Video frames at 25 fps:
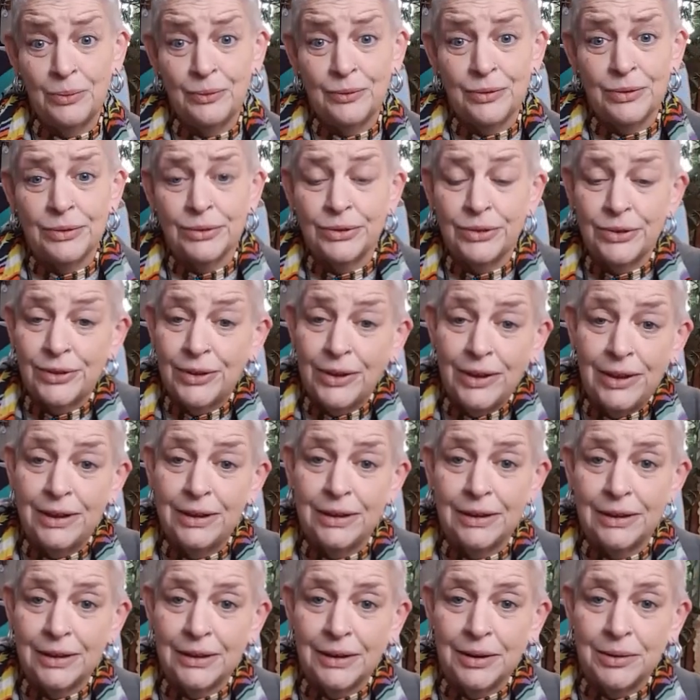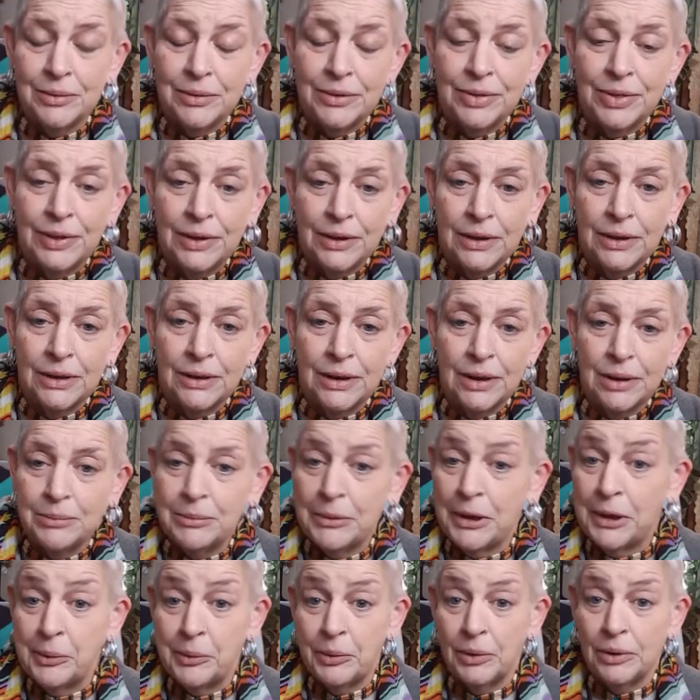for skiing and everything, and I'm
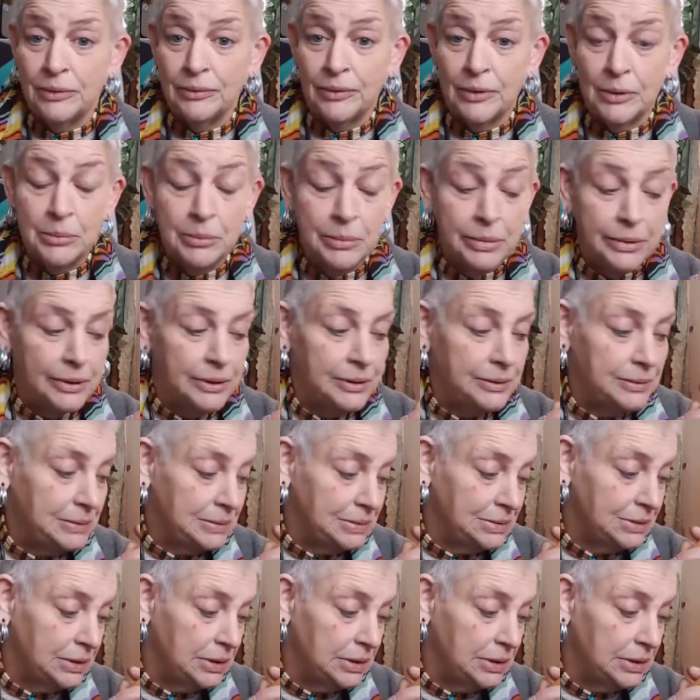not one of them, but